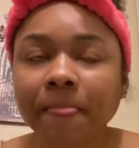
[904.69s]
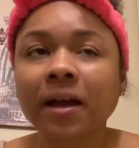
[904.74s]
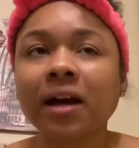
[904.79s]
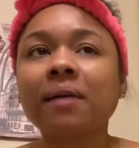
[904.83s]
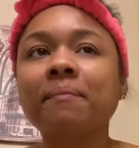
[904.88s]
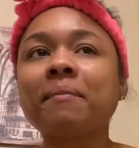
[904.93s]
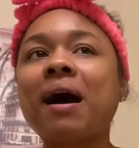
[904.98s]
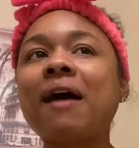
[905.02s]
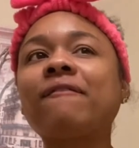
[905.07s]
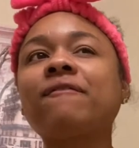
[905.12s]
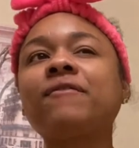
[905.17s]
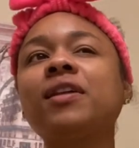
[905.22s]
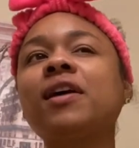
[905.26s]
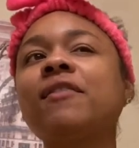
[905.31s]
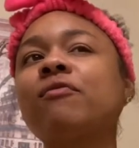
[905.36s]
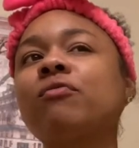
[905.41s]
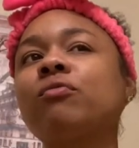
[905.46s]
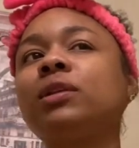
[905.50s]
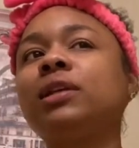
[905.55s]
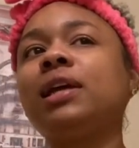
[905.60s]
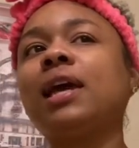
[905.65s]
Um, I've
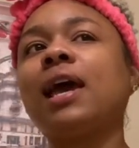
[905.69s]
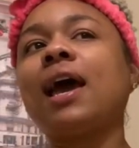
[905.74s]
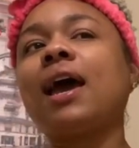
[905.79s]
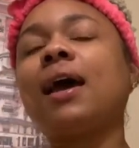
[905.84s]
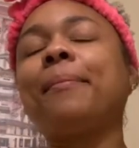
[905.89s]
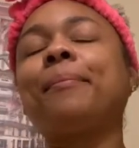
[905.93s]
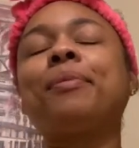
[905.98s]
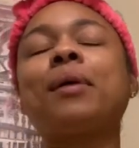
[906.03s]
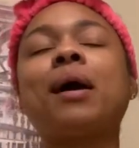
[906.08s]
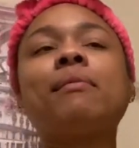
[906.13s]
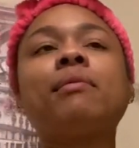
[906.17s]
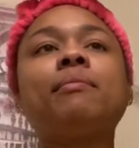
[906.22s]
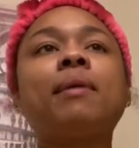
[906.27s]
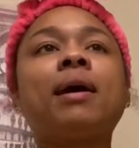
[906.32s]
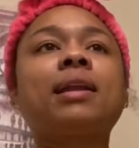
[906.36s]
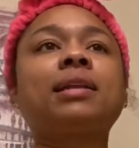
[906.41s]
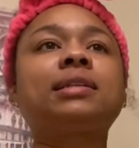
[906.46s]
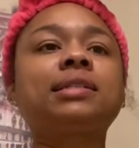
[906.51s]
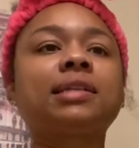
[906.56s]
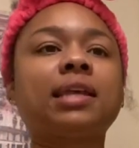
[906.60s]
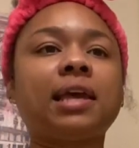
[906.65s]
never really had
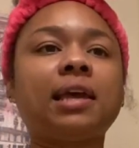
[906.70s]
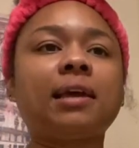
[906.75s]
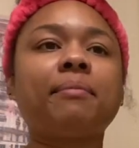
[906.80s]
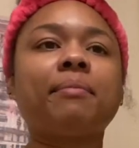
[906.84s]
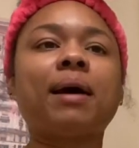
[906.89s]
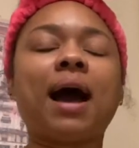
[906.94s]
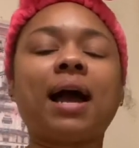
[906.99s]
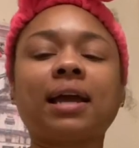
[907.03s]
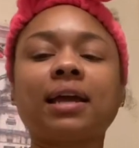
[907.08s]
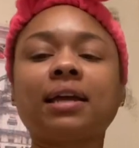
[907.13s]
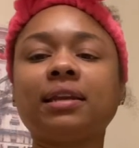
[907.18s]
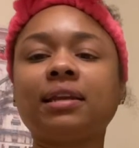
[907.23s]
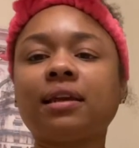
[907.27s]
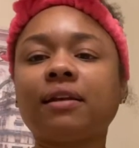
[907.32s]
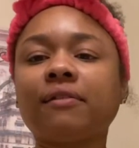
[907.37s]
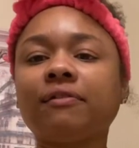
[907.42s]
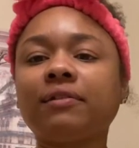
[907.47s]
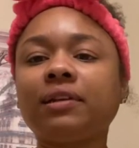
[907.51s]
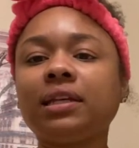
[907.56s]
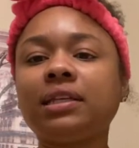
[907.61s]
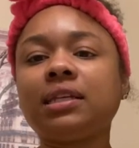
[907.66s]
problematic skin, but I can
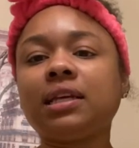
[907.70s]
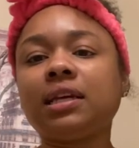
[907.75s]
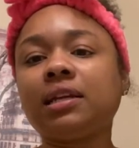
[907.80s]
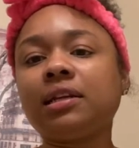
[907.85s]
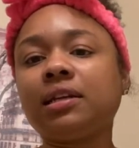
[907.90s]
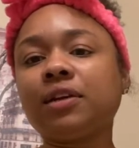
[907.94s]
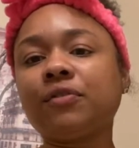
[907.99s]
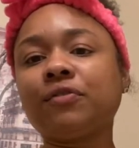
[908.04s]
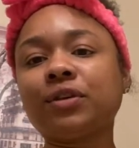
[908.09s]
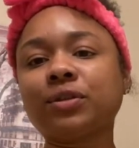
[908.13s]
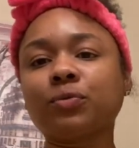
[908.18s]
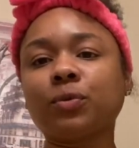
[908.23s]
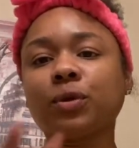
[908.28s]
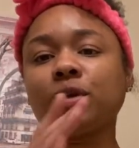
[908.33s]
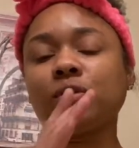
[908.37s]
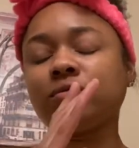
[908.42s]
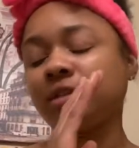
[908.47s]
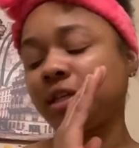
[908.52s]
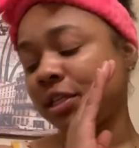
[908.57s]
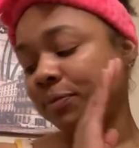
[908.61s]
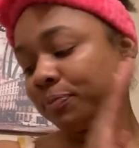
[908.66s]
definitely see a difference when
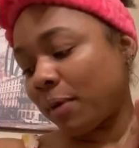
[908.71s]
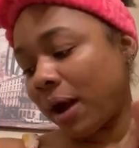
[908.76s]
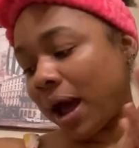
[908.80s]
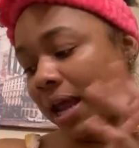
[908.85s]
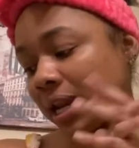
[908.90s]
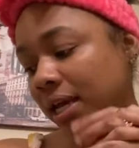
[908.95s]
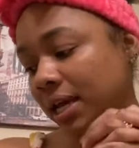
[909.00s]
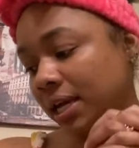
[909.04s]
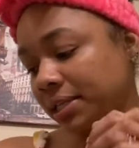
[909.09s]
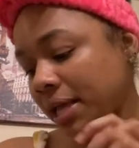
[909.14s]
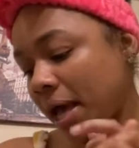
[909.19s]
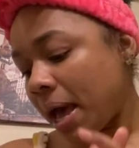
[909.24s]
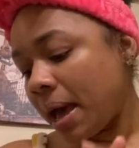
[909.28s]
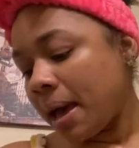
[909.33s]
using these products.